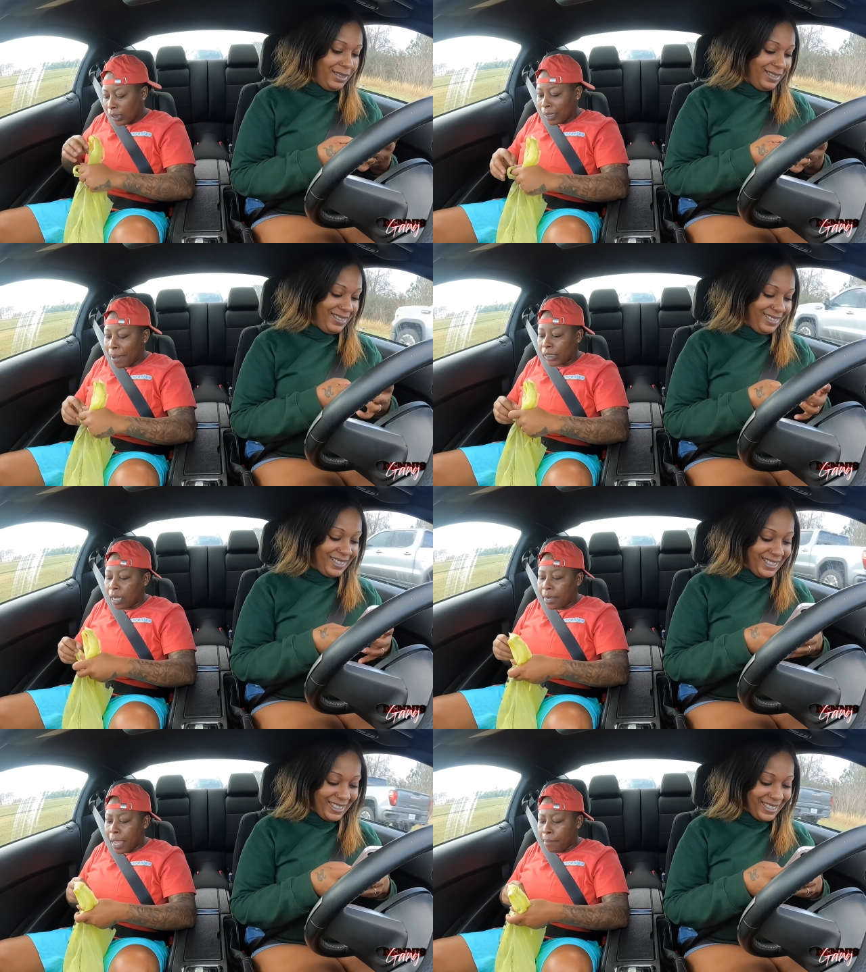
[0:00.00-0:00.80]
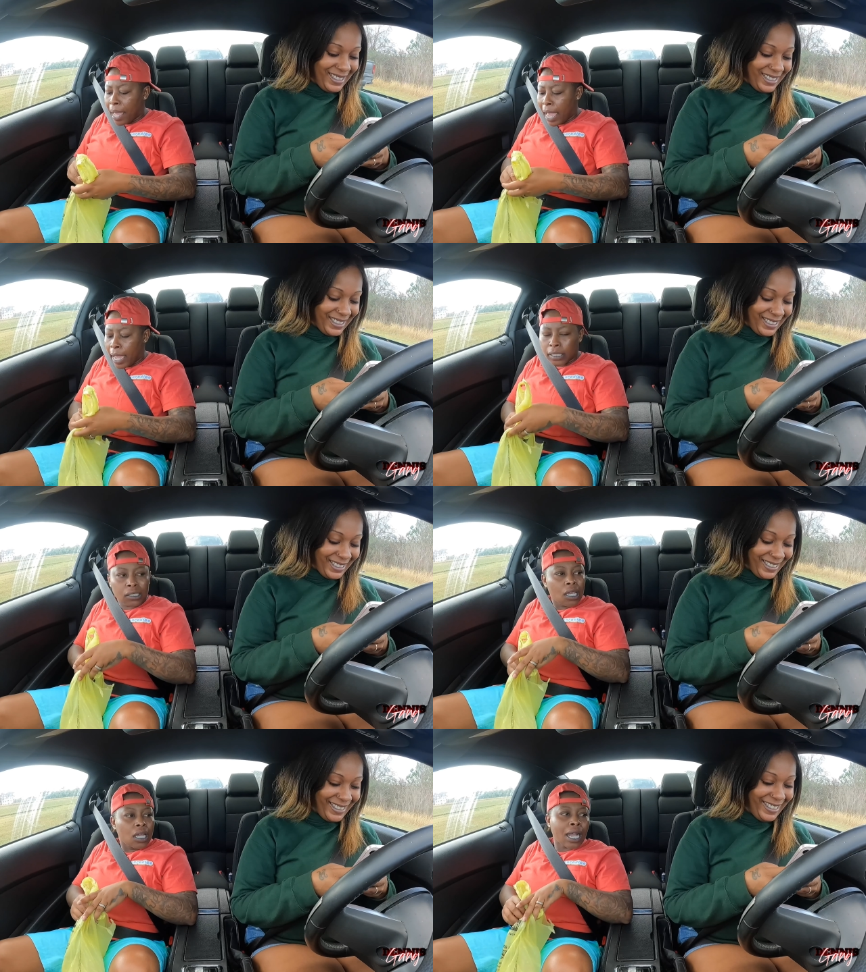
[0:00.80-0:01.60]
Speaker 1: Tell about your damn
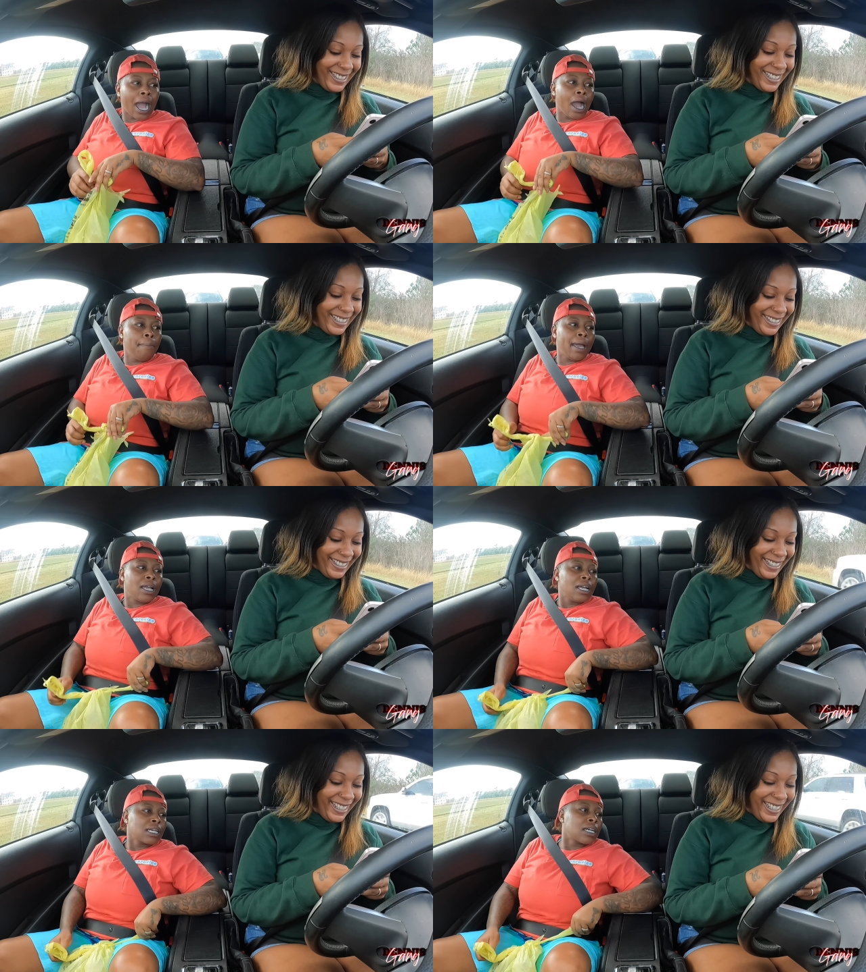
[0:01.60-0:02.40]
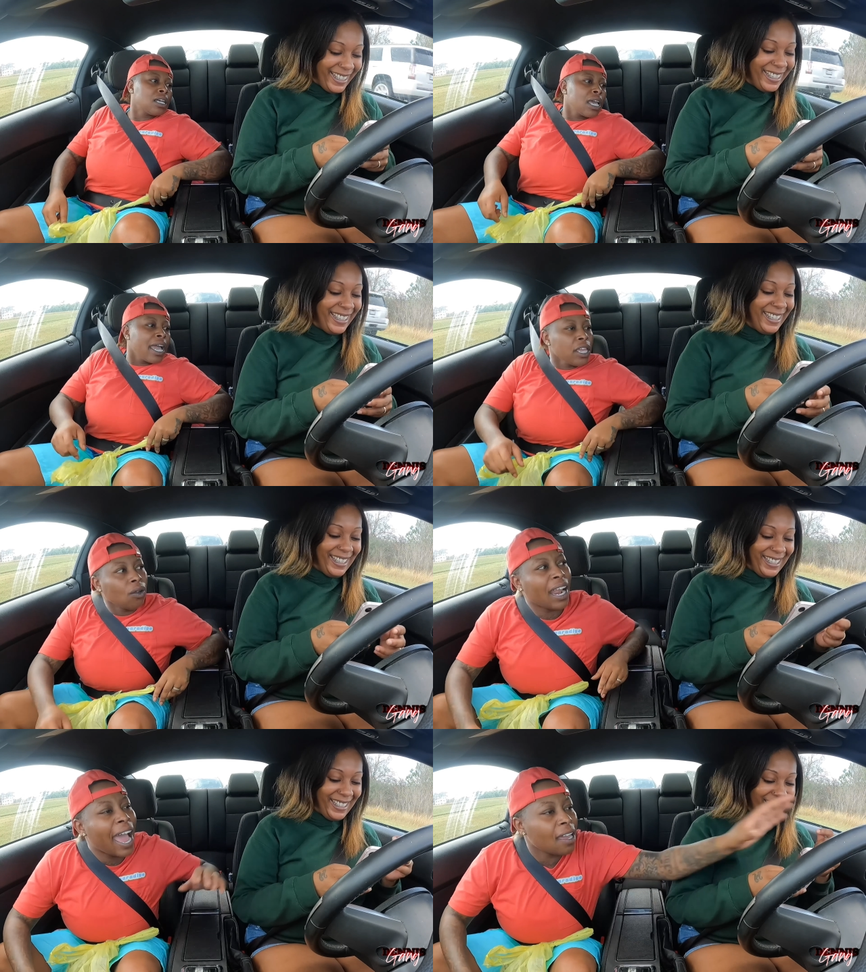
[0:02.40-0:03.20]
ass. Girl. And you
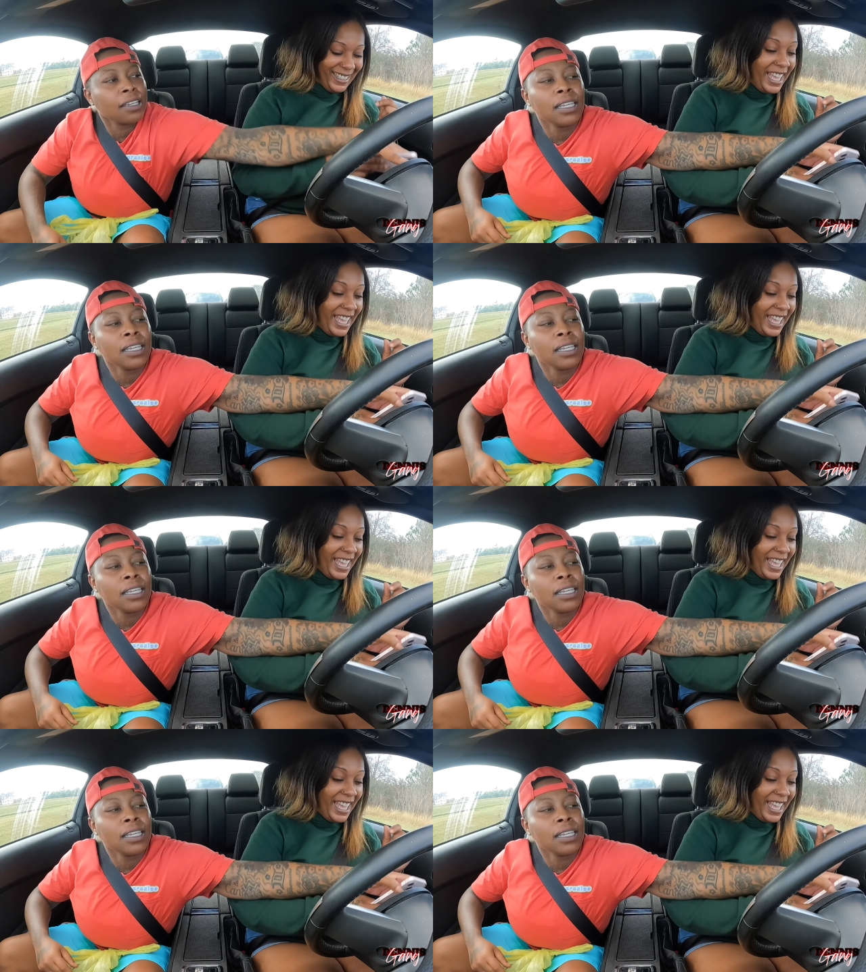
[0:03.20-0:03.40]
laugh.